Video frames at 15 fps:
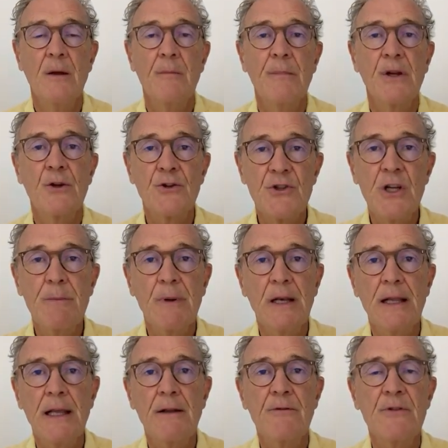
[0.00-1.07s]
because she
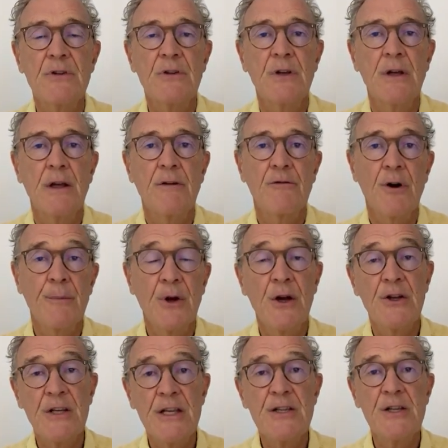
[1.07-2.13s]
believed from her
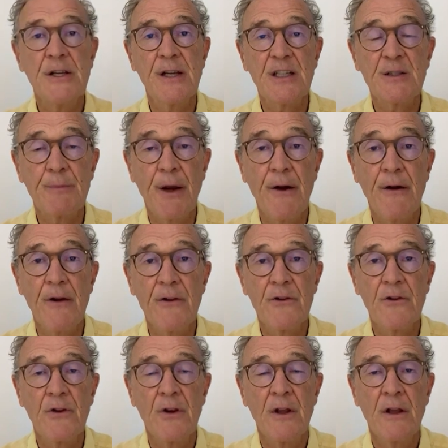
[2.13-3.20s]
teaching
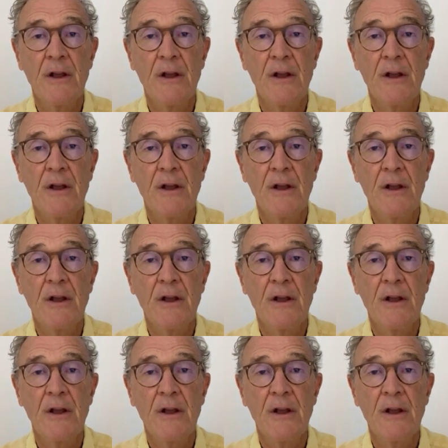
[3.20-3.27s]
experience